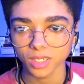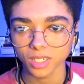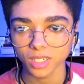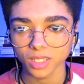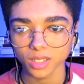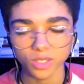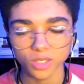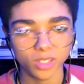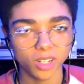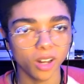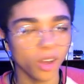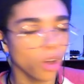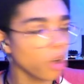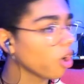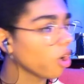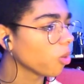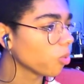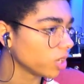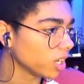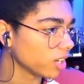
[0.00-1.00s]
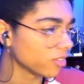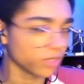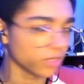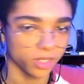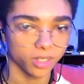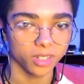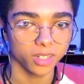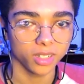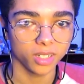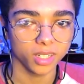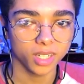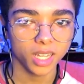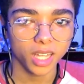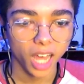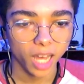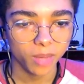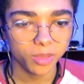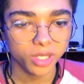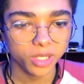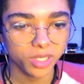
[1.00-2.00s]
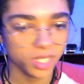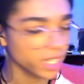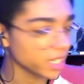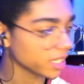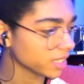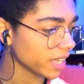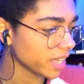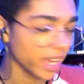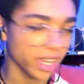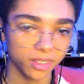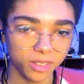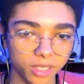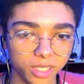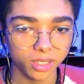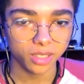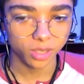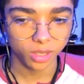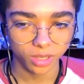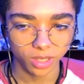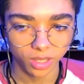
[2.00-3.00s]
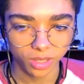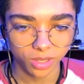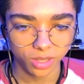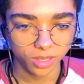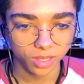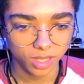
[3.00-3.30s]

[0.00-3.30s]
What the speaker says: These are not all whatever. I'm just saying that. Look at this. Look at this.